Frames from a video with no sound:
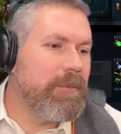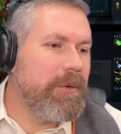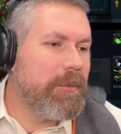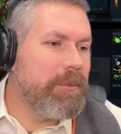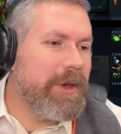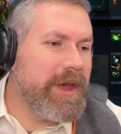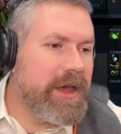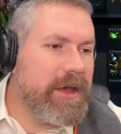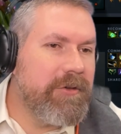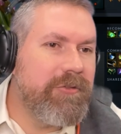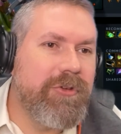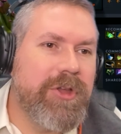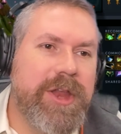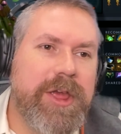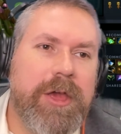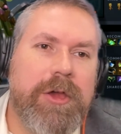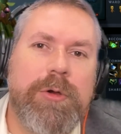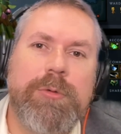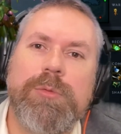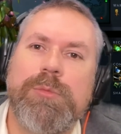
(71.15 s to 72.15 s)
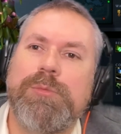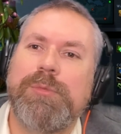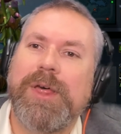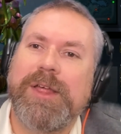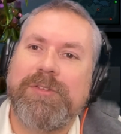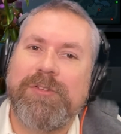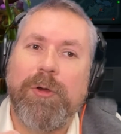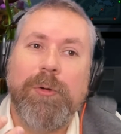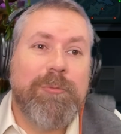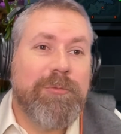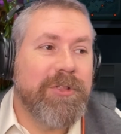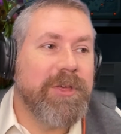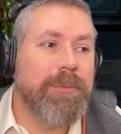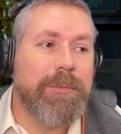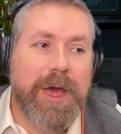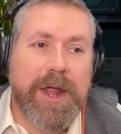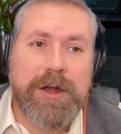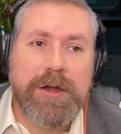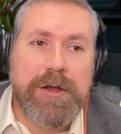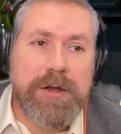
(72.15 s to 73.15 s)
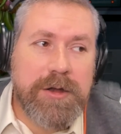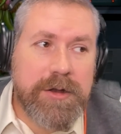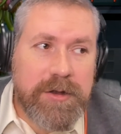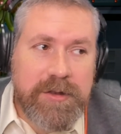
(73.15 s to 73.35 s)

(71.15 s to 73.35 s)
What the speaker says: I'll make a video that's hopefully better.